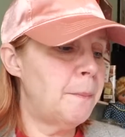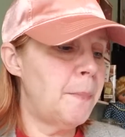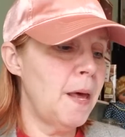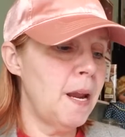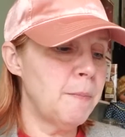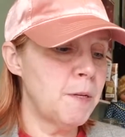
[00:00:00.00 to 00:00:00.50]

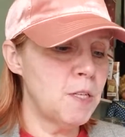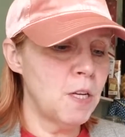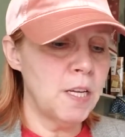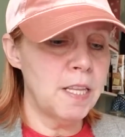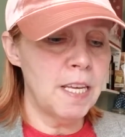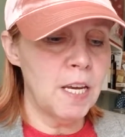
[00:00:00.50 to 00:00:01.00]
But I'm also
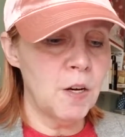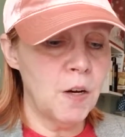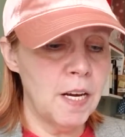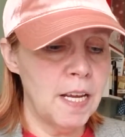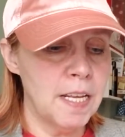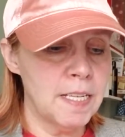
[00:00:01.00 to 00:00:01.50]
looking at the
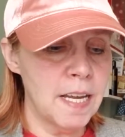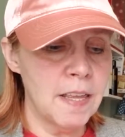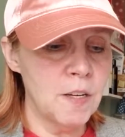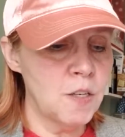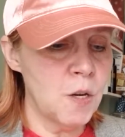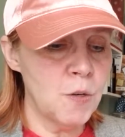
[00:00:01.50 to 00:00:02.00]
ingredients, and
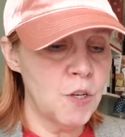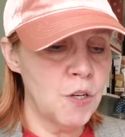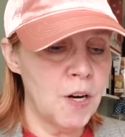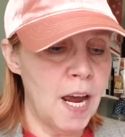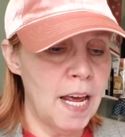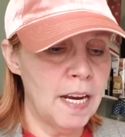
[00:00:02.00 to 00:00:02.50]
there's no
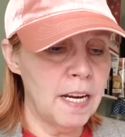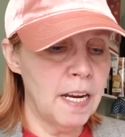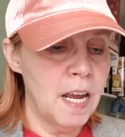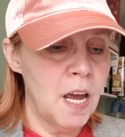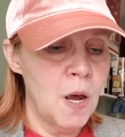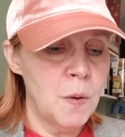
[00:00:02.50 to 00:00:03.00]
sugar added.
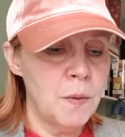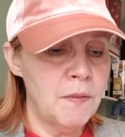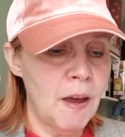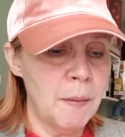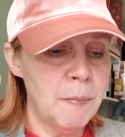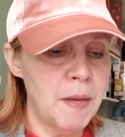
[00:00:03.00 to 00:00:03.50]
We've
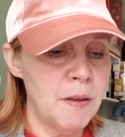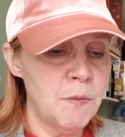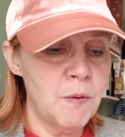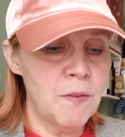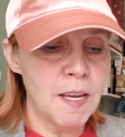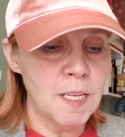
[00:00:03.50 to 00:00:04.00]
got beef,
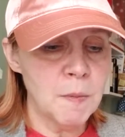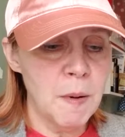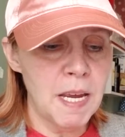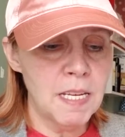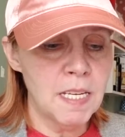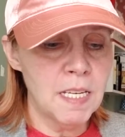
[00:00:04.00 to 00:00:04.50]
we've got
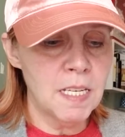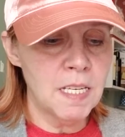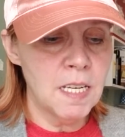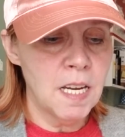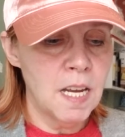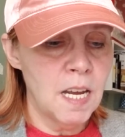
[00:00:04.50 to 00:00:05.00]

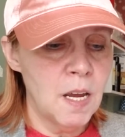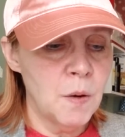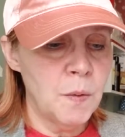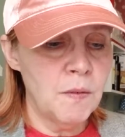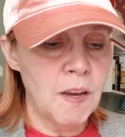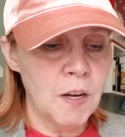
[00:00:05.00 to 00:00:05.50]
spices,
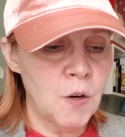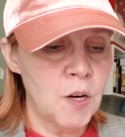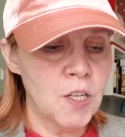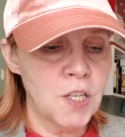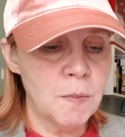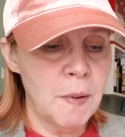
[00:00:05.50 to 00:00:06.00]
we've got
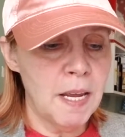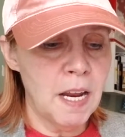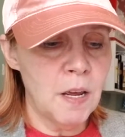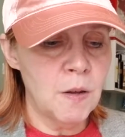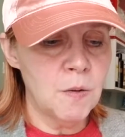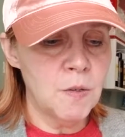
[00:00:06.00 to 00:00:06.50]
crushed
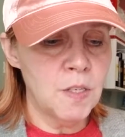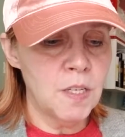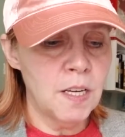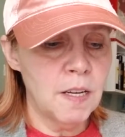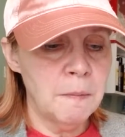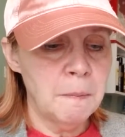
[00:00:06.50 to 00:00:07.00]
tomatoes,
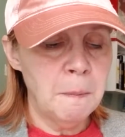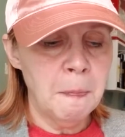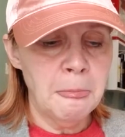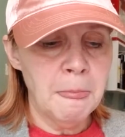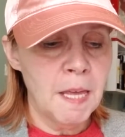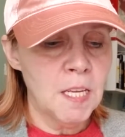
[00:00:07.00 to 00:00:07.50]

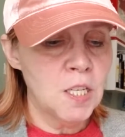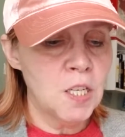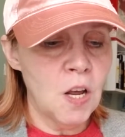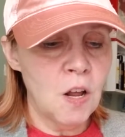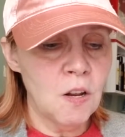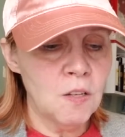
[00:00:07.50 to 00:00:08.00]

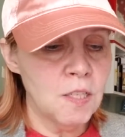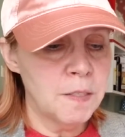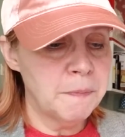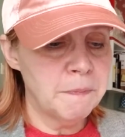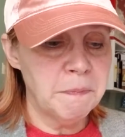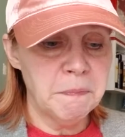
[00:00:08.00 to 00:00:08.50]
salt,
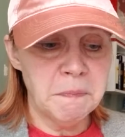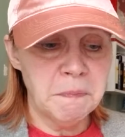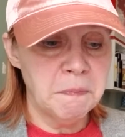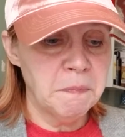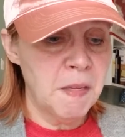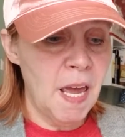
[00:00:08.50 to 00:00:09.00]

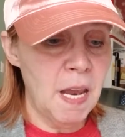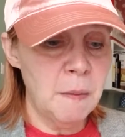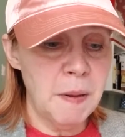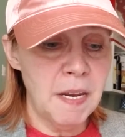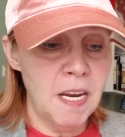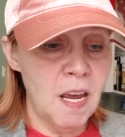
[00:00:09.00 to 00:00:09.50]

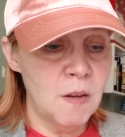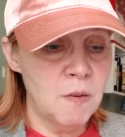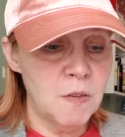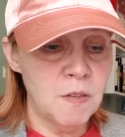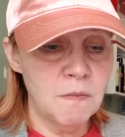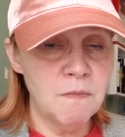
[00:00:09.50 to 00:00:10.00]

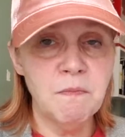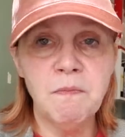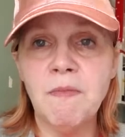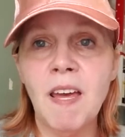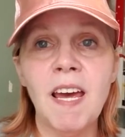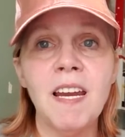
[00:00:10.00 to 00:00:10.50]
jalapenos,
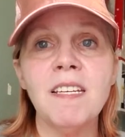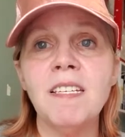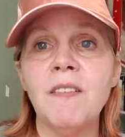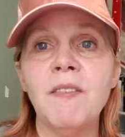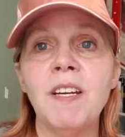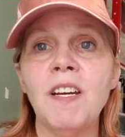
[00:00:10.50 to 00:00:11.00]
that kind of
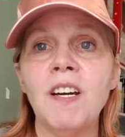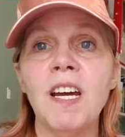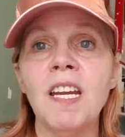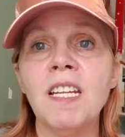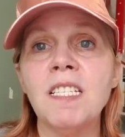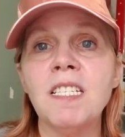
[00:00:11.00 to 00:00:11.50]
stuff in here.
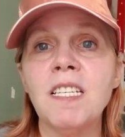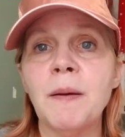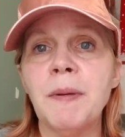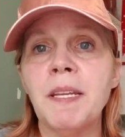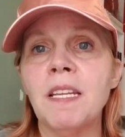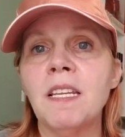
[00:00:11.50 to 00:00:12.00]
And it's, I
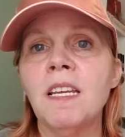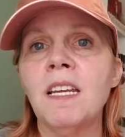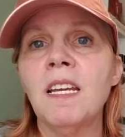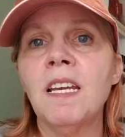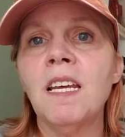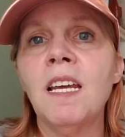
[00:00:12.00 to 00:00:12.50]
mean,
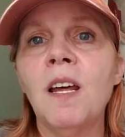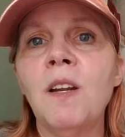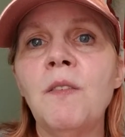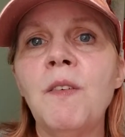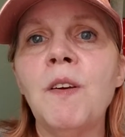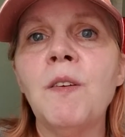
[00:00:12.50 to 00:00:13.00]
I don't know
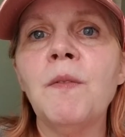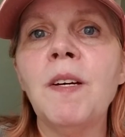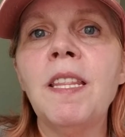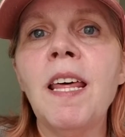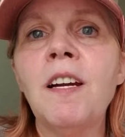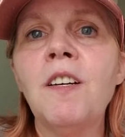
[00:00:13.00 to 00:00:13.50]
if you can
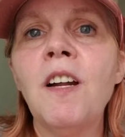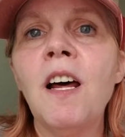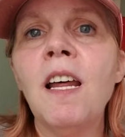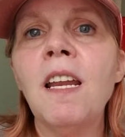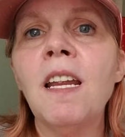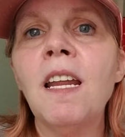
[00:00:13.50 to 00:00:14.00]
read that or not.